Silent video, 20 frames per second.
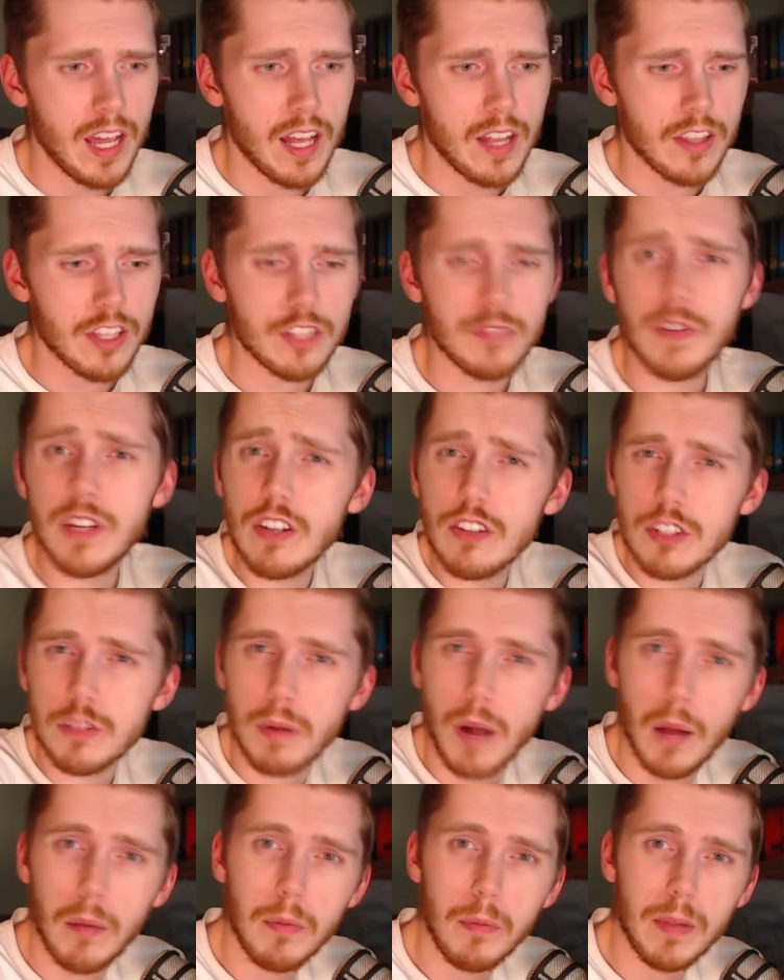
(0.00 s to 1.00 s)
this video is
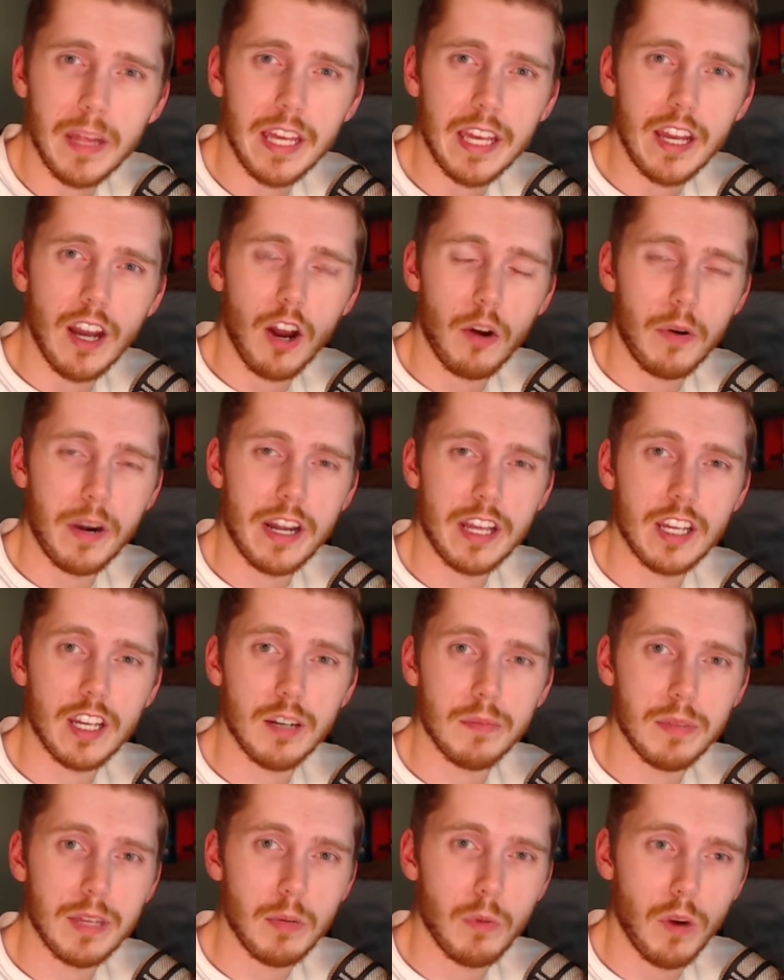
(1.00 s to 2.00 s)
probably already going to
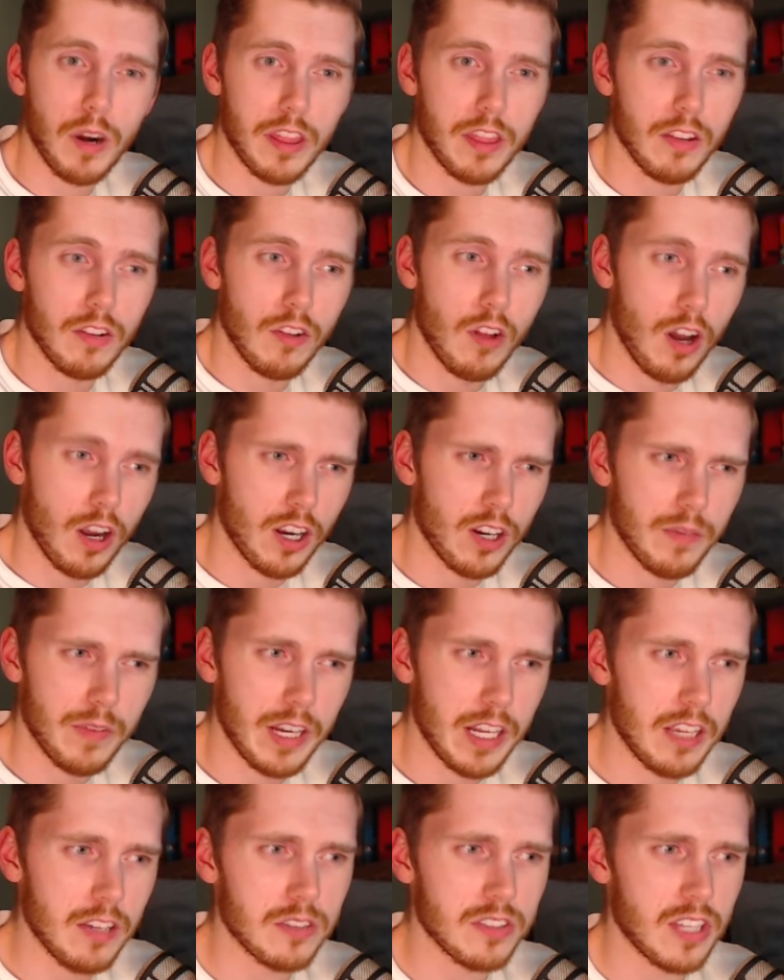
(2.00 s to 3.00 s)
be one of the longer
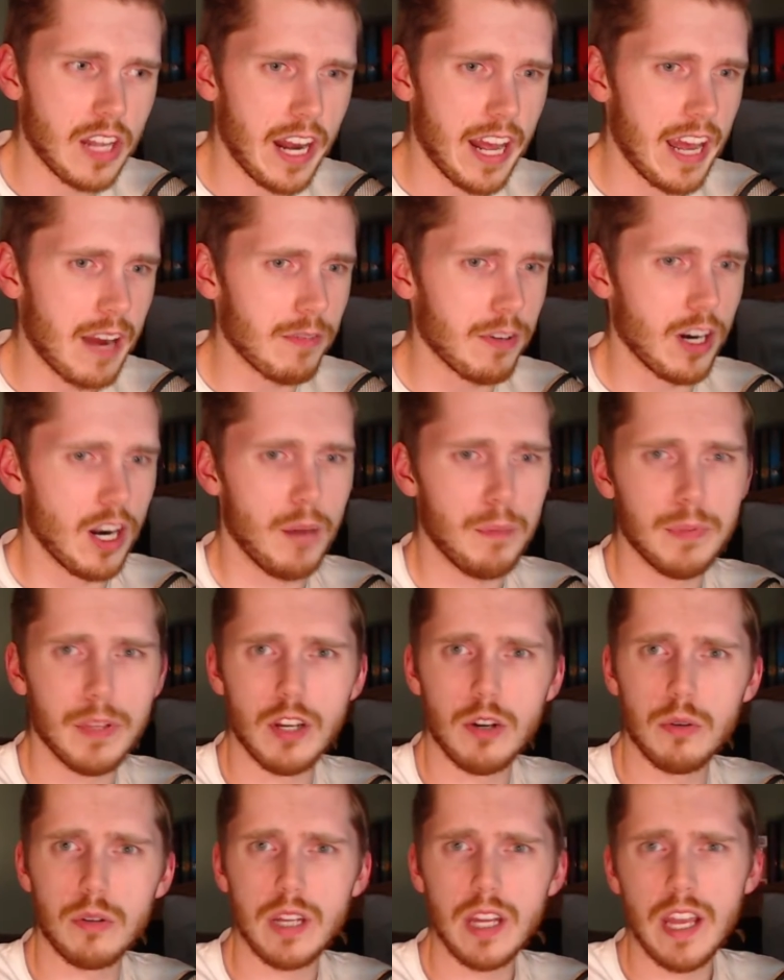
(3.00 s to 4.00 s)
videos that I ever
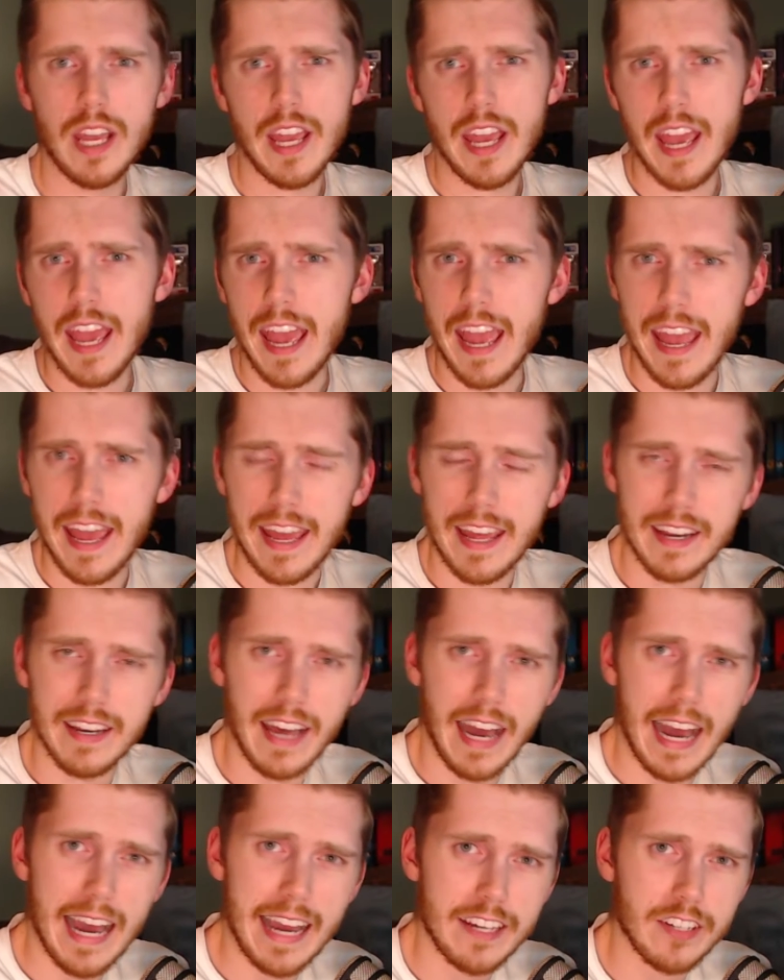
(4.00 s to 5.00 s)
upload, and
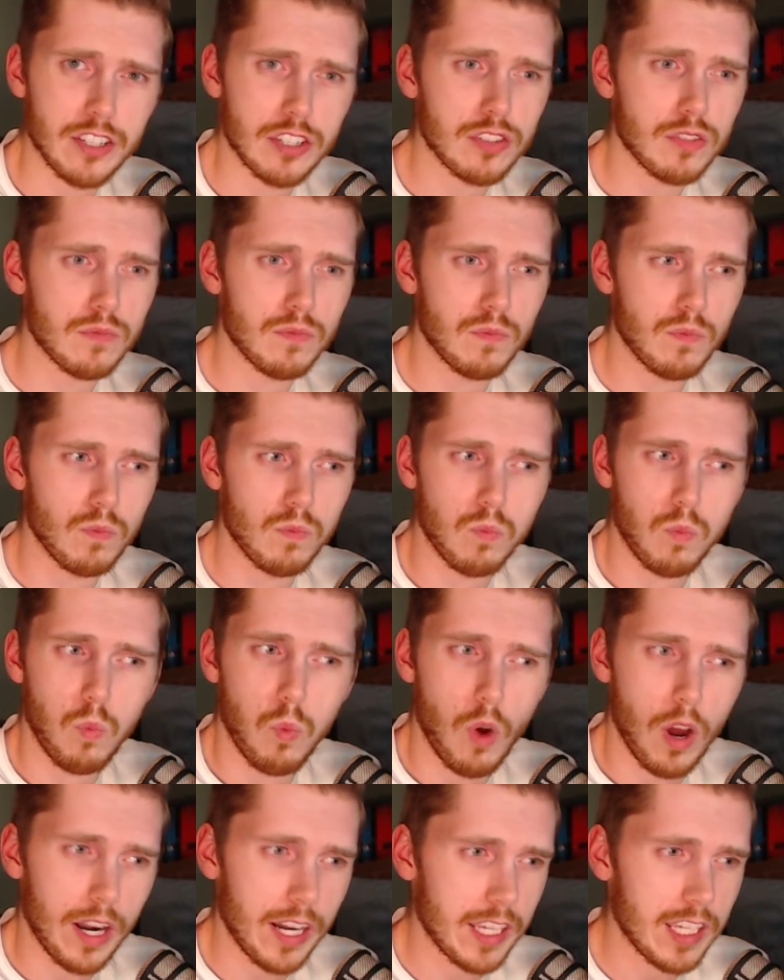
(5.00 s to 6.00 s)
I just
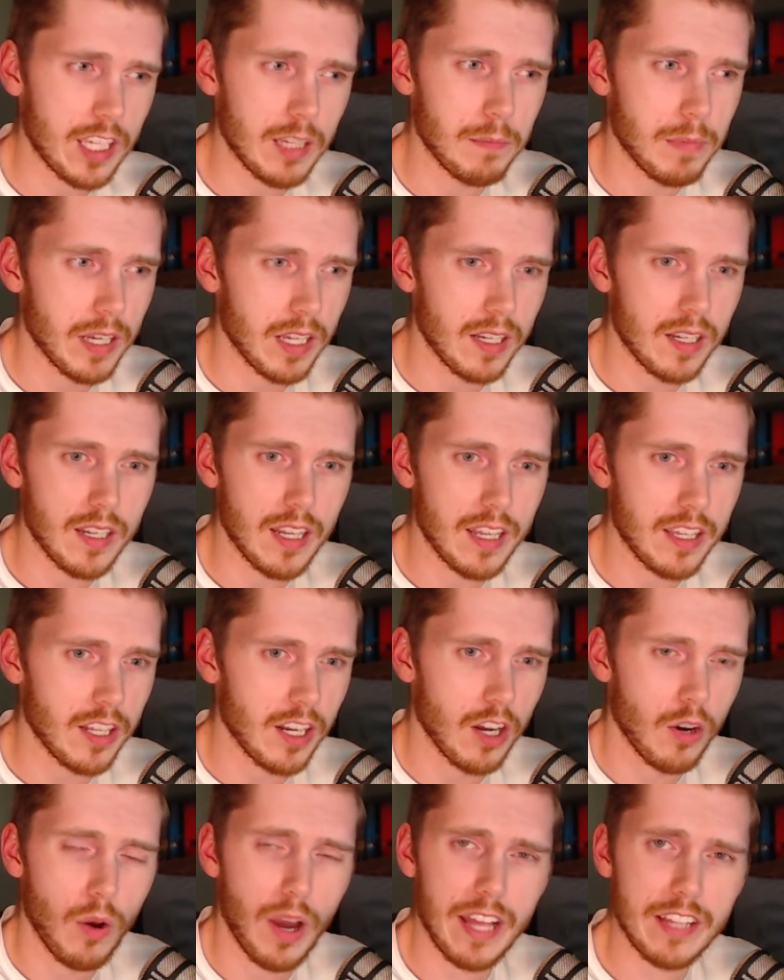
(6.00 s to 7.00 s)
want to keep it, you
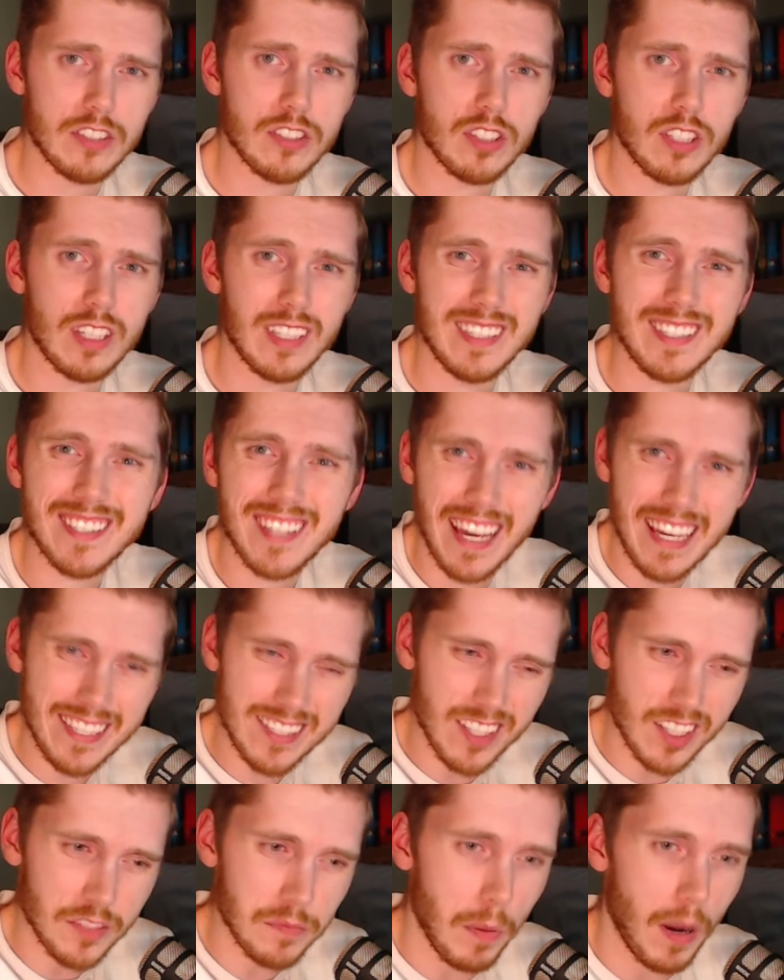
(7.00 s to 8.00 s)
know, as concise
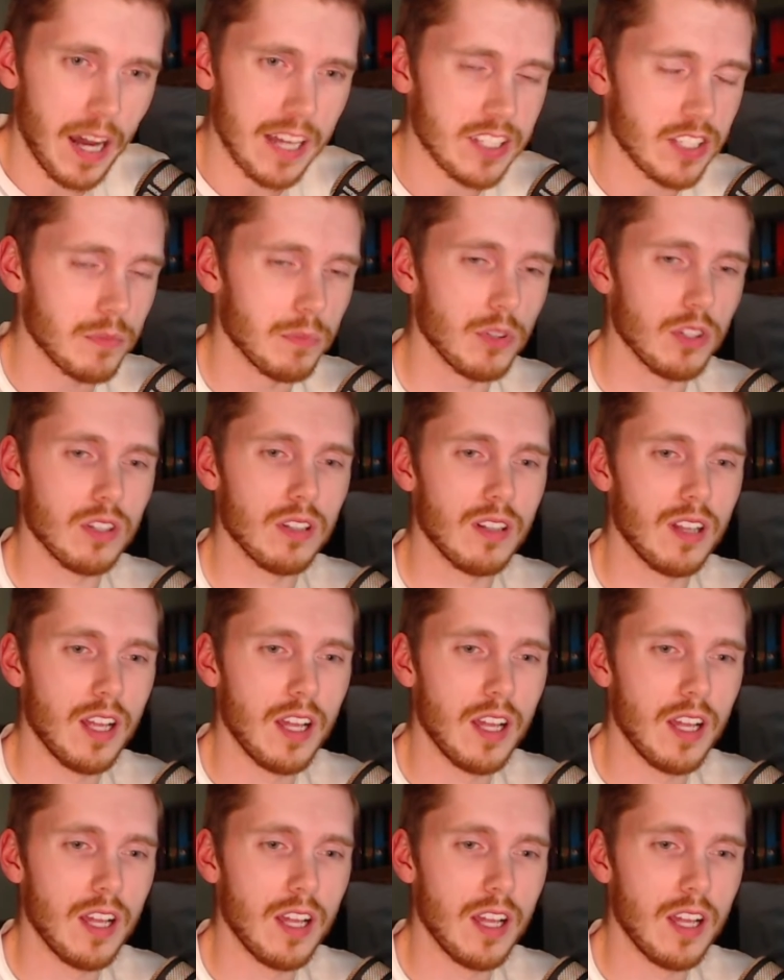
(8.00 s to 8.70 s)
as possible,